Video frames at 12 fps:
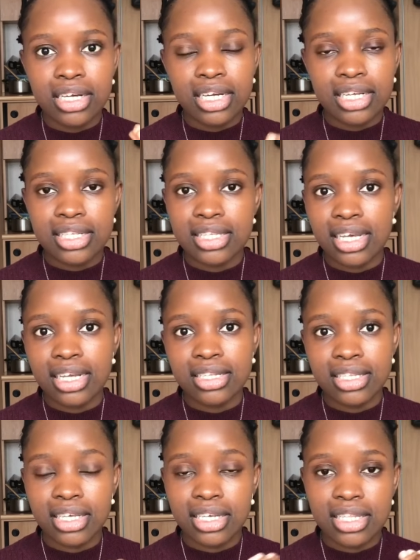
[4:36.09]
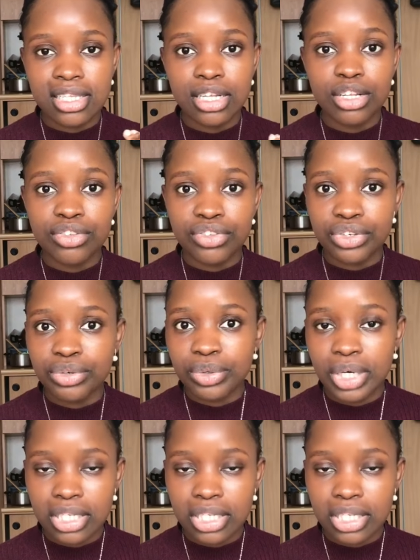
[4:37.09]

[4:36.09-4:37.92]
aside getting zero